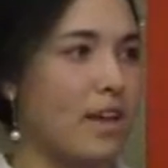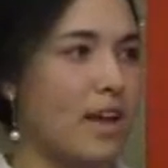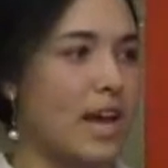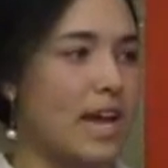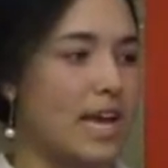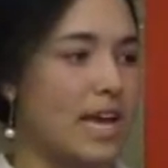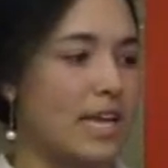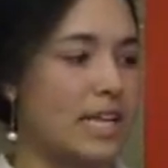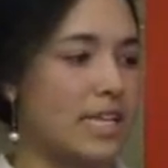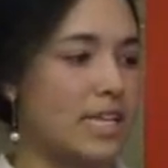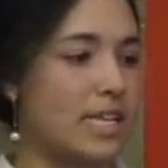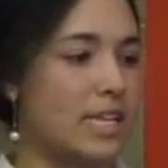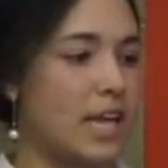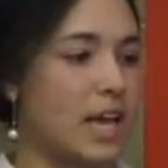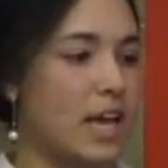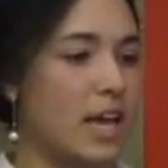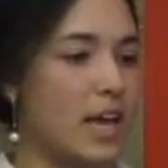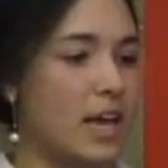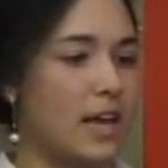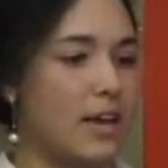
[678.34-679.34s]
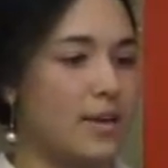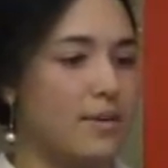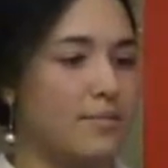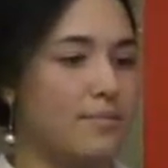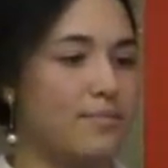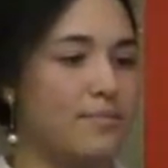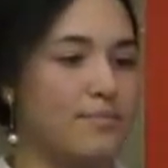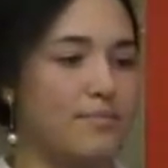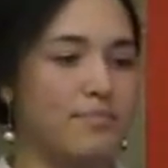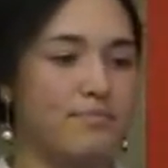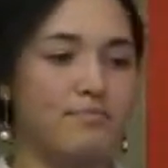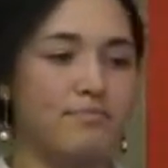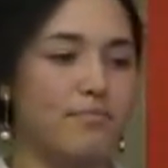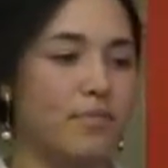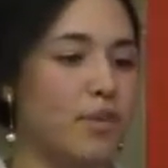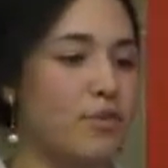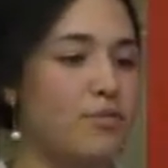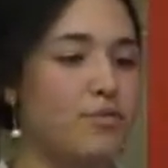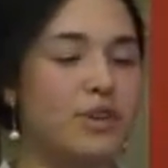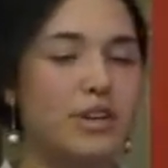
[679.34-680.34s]
I guess,
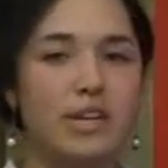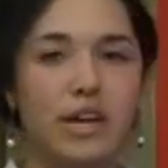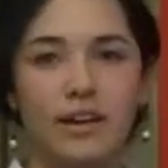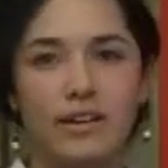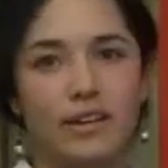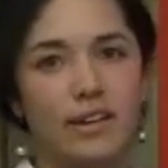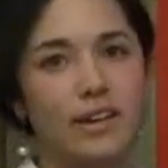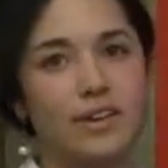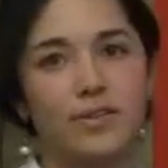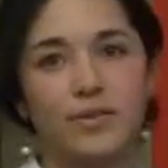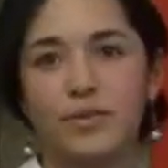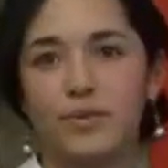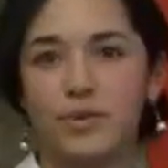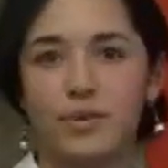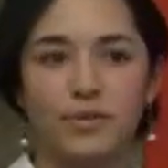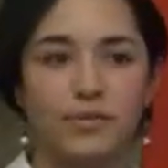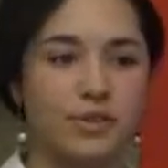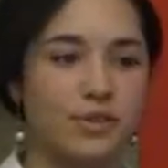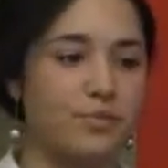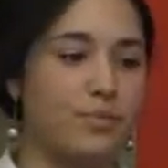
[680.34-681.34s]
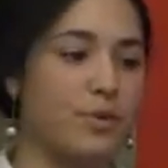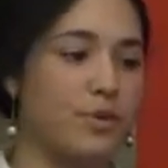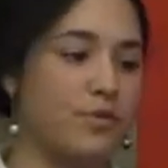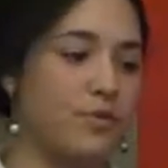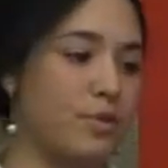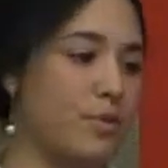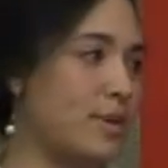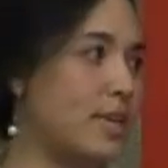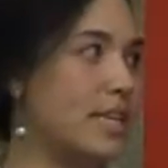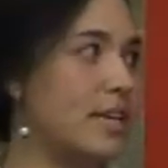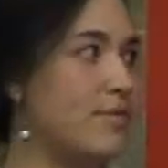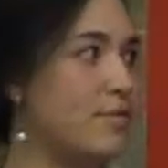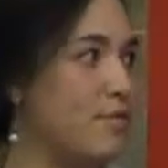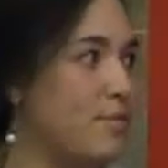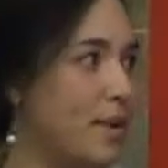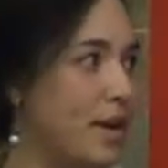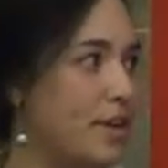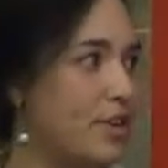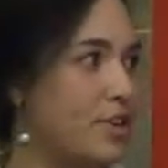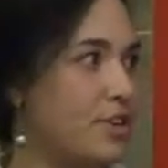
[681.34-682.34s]
redundant or superfluous
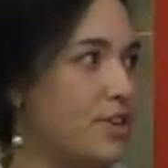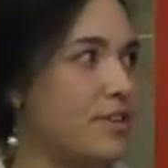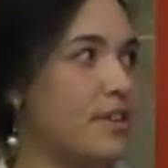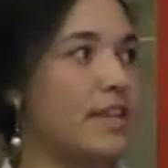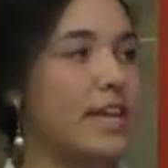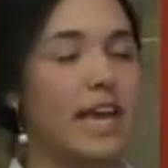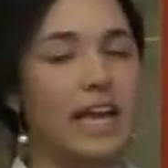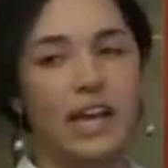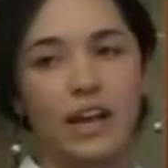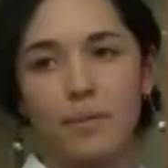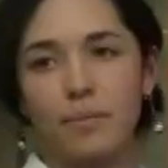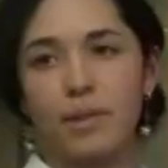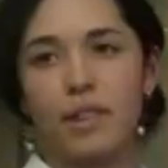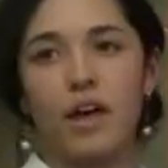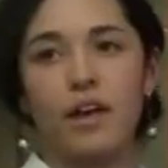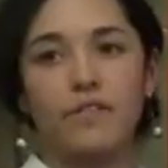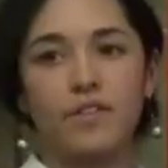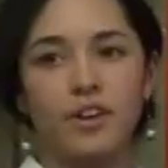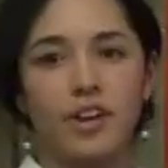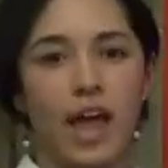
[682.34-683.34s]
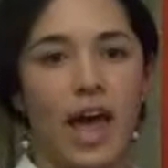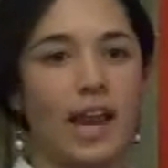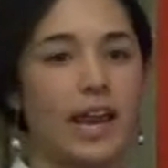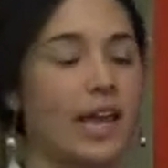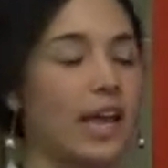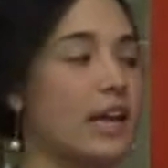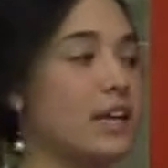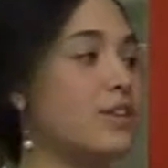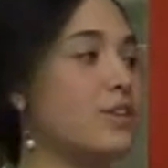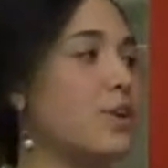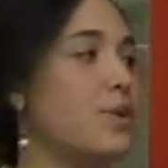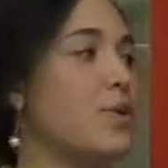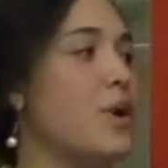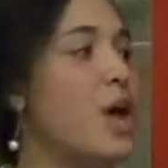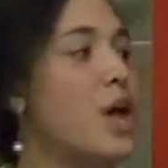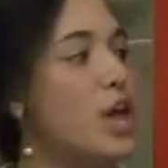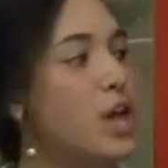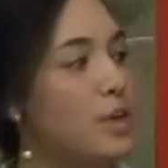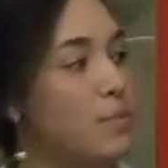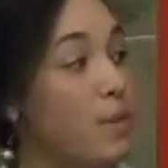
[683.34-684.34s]
information taking up a lot of your data ink. So
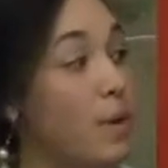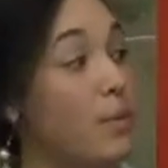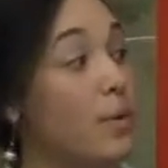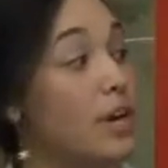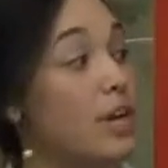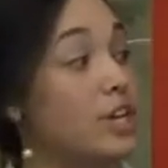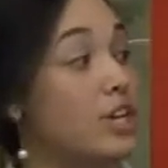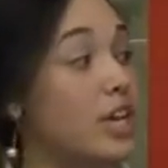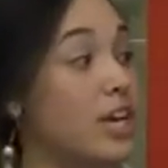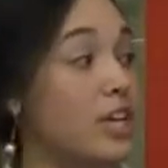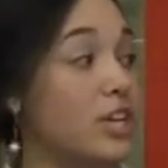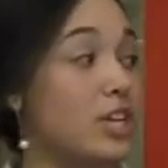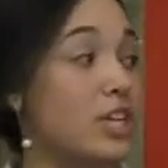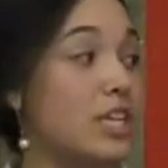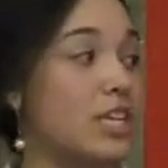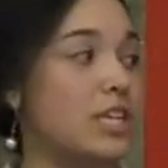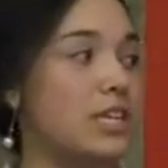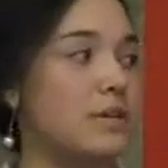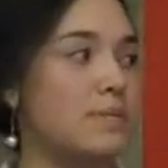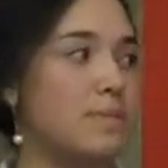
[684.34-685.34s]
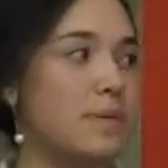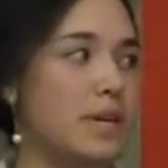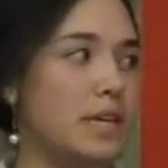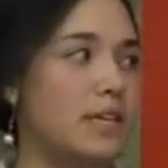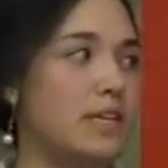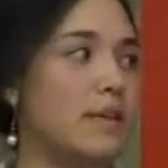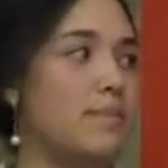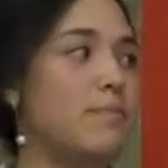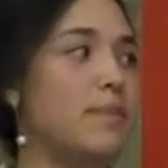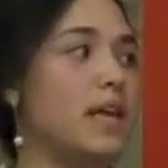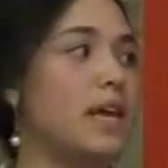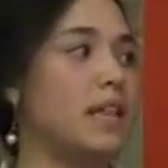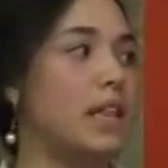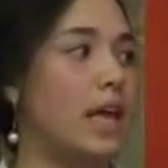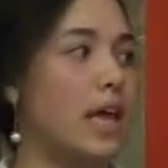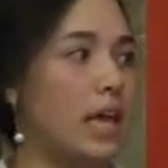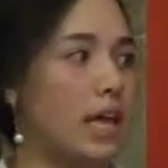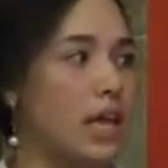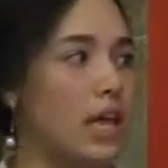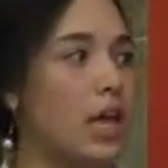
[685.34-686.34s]
you might want to change this to be something
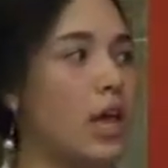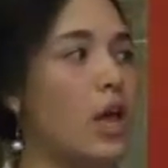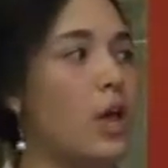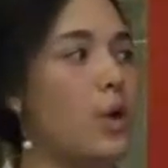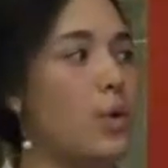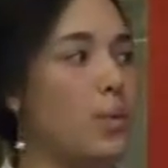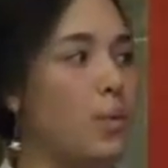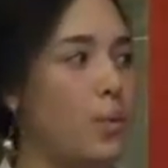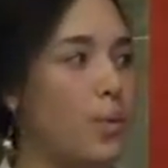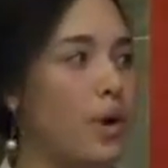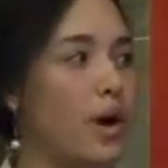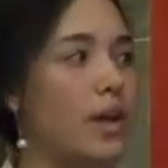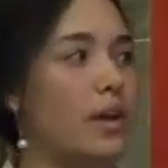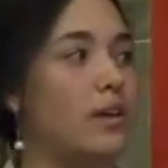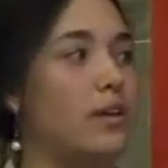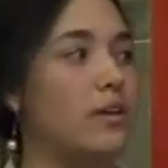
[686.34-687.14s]
like 1,